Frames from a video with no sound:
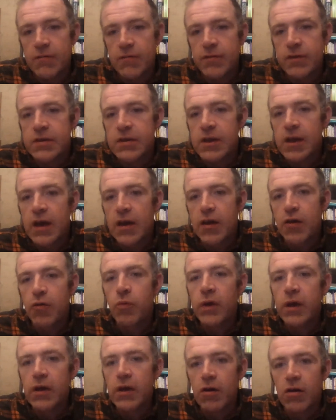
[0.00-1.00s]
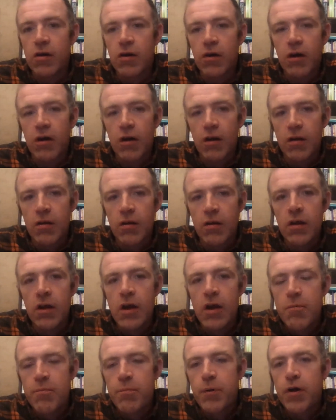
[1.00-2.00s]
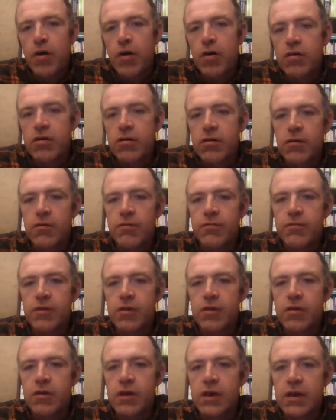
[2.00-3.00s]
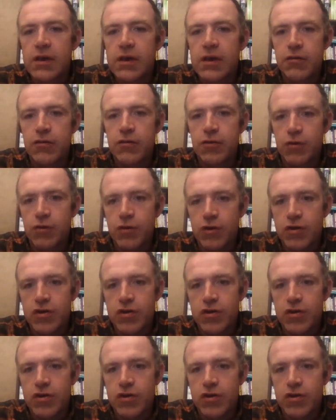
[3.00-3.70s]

It's like we are all part of the research.